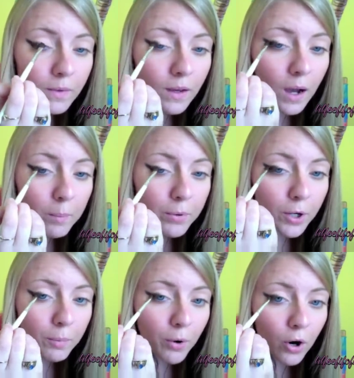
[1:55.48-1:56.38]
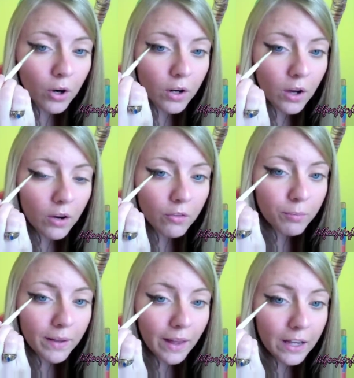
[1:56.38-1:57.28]
upper part of
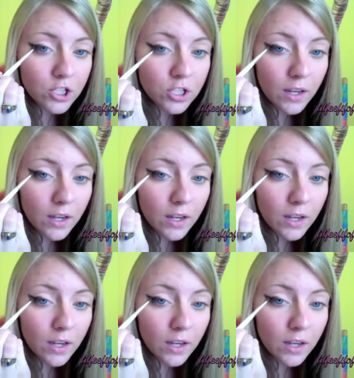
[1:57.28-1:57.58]
my lash